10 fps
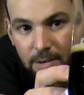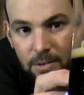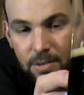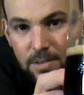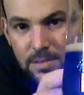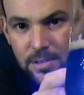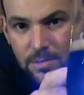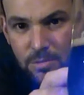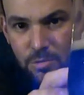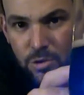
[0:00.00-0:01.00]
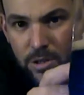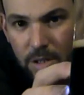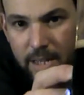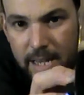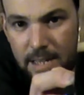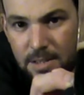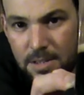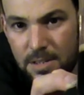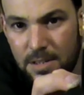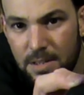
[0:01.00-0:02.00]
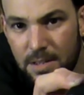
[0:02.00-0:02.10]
or there's no real hints